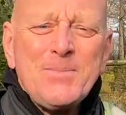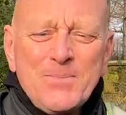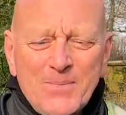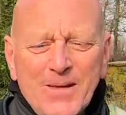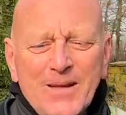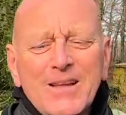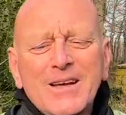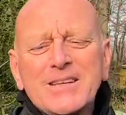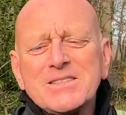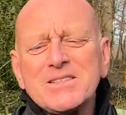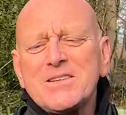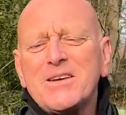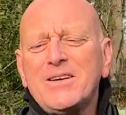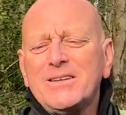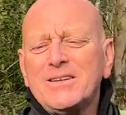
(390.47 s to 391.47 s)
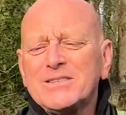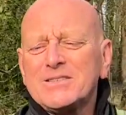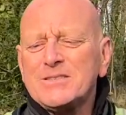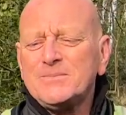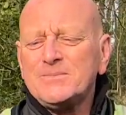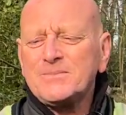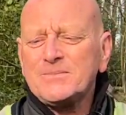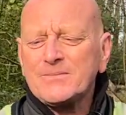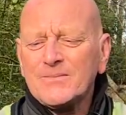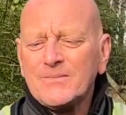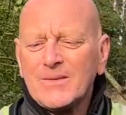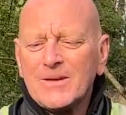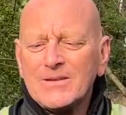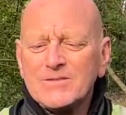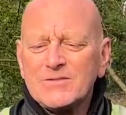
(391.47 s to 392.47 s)
isn't it? Like a Almost stylus. like a
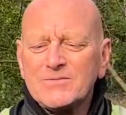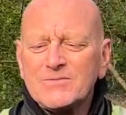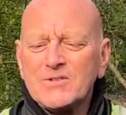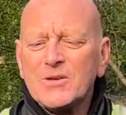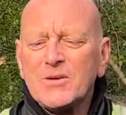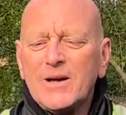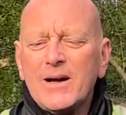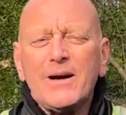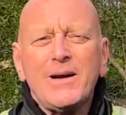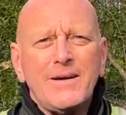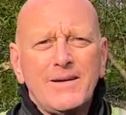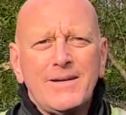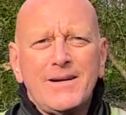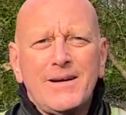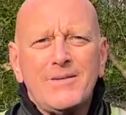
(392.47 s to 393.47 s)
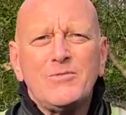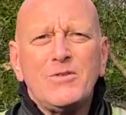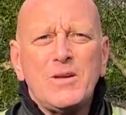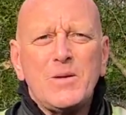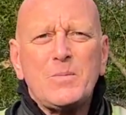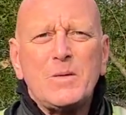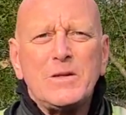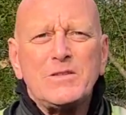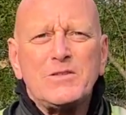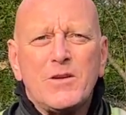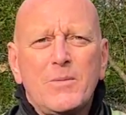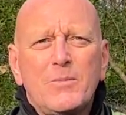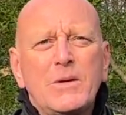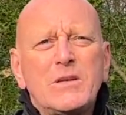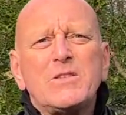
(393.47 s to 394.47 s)
stylus. So uh, I'm really pleased with
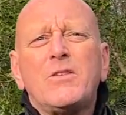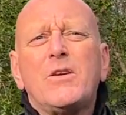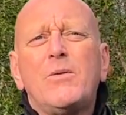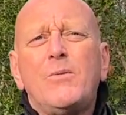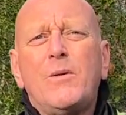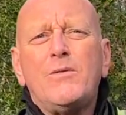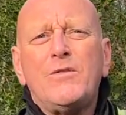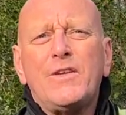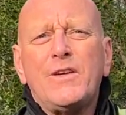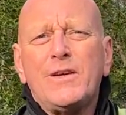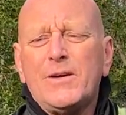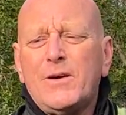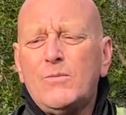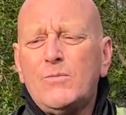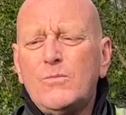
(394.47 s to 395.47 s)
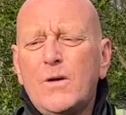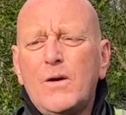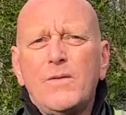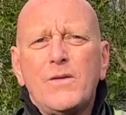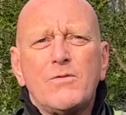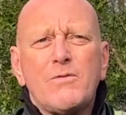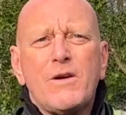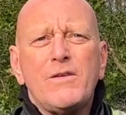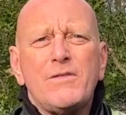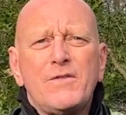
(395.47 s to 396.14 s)
that. But it's only on one thing on, and on the right